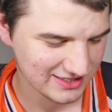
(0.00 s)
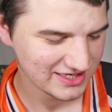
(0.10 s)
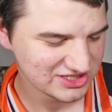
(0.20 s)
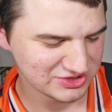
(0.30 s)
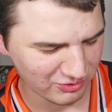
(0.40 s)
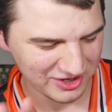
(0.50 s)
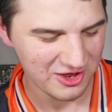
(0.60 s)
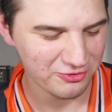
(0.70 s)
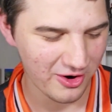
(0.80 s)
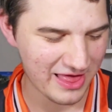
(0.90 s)
Just wanted to
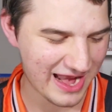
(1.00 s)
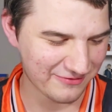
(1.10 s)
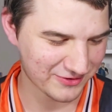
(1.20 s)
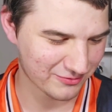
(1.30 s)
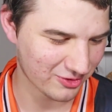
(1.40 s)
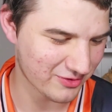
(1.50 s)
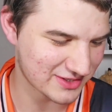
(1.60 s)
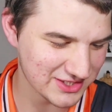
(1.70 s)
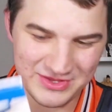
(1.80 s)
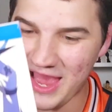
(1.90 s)
throw that out there real quick.
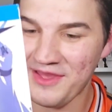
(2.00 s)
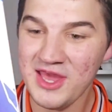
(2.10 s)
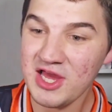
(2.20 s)
So yeah,